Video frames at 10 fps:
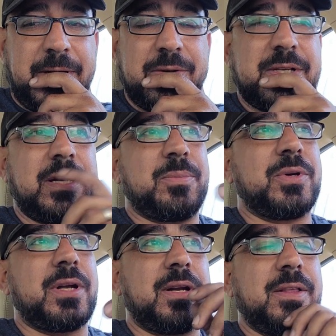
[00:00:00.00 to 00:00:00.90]
I was gonna
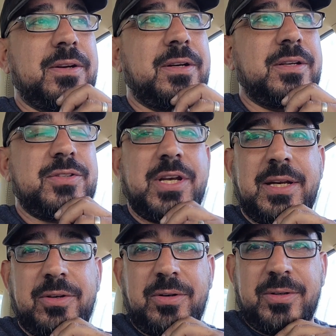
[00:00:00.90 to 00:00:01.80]
put another
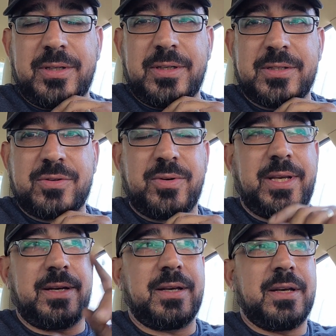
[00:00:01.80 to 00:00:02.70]
channel on the
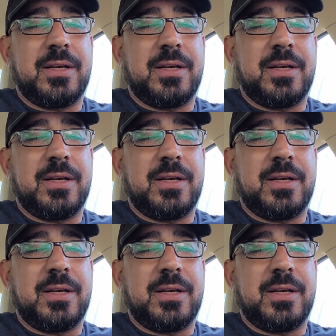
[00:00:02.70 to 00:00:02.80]
screen